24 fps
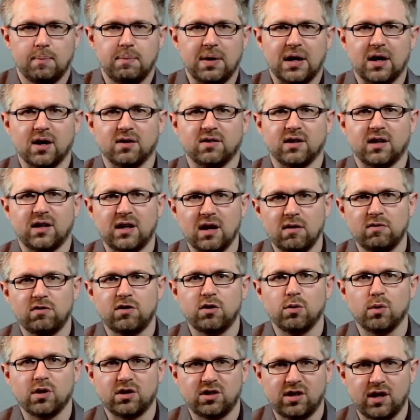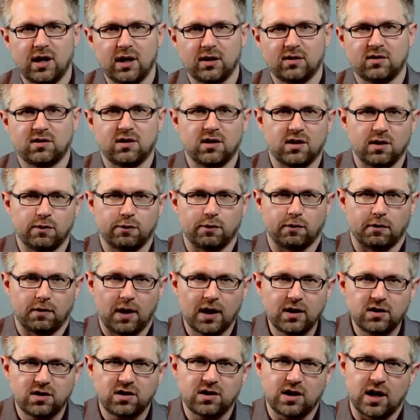because it gives you a chance to
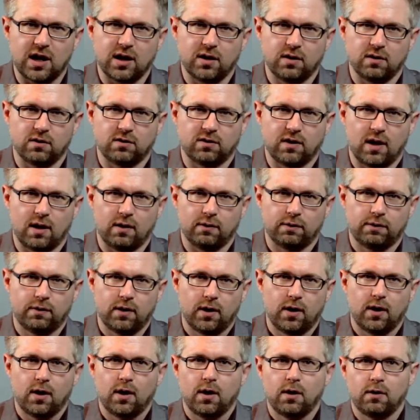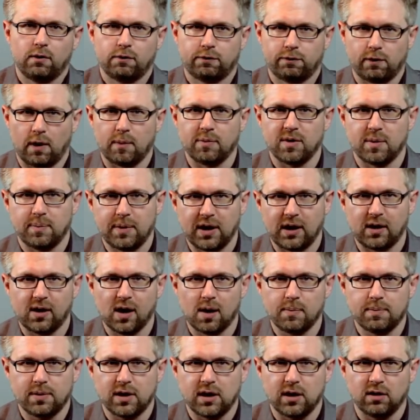differentiate yourself from the big
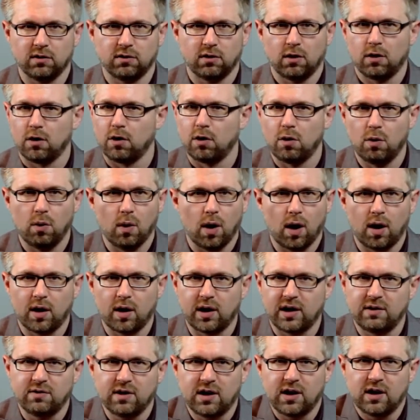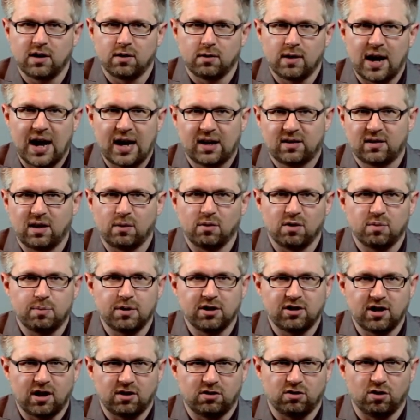companies who aren't even interacting with
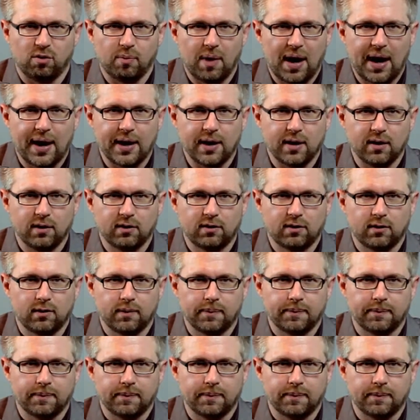potential buyers.